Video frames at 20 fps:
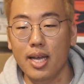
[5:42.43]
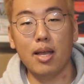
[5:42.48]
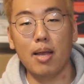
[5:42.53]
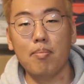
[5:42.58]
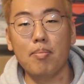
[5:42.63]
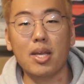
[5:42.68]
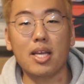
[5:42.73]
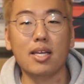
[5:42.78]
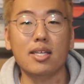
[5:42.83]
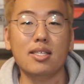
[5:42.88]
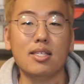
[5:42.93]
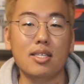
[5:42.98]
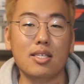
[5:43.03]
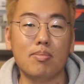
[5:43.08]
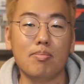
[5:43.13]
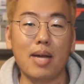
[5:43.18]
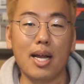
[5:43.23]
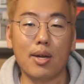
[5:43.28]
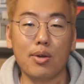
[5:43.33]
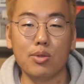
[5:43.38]
And because
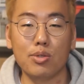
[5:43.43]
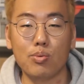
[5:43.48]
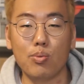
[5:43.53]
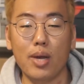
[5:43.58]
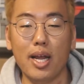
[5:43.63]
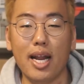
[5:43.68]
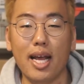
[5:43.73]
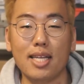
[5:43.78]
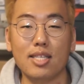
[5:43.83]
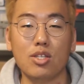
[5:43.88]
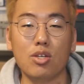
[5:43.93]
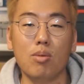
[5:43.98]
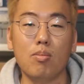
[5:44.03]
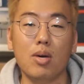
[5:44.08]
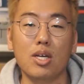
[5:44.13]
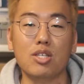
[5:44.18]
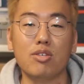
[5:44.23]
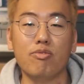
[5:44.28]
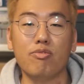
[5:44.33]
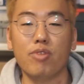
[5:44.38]
this micro suede has so
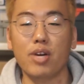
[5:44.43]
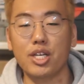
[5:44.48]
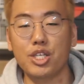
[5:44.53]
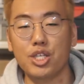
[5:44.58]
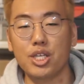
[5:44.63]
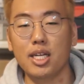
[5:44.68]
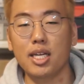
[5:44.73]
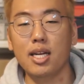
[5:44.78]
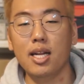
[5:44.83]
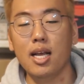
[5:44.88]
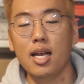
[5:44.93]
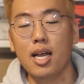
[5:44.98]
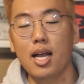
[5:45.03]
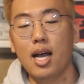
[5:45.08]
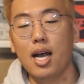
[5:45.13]
much friction,